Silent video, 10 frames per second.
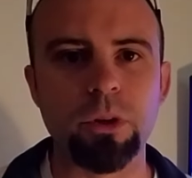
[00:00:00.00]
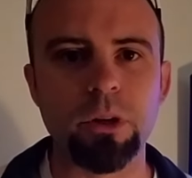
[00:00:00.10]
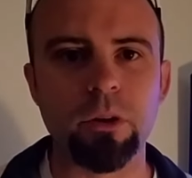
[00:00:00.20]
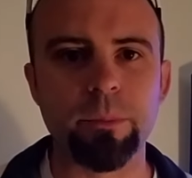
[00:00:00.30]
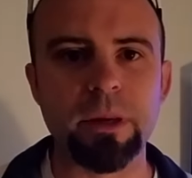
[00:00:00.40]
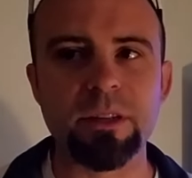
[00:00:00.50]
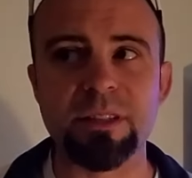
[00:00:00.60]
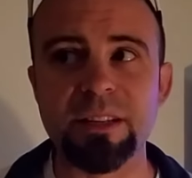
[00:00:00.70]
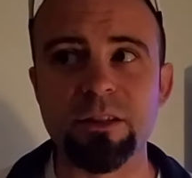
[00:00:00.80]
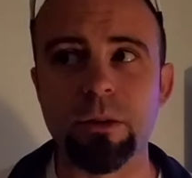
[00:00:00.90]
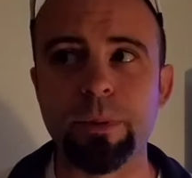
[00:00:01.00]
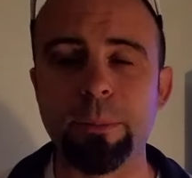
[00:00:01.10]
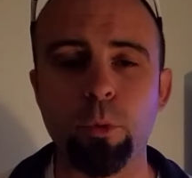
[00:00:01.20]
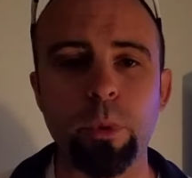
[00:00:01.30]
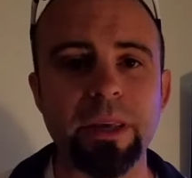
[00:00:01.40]
You know what I mean? Because these are the
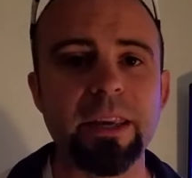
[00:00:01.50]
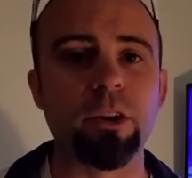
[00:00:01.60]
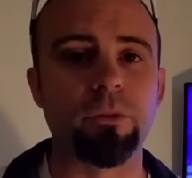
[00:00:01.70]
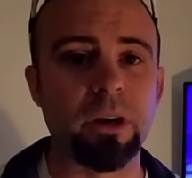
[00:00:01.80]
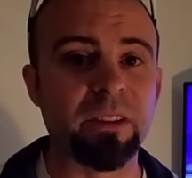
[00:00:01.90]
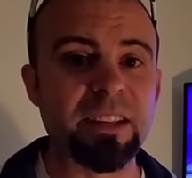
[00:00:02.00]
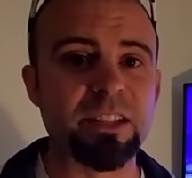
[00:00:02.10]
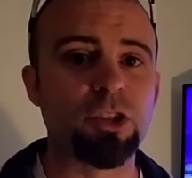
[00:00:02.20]
people we hear and listen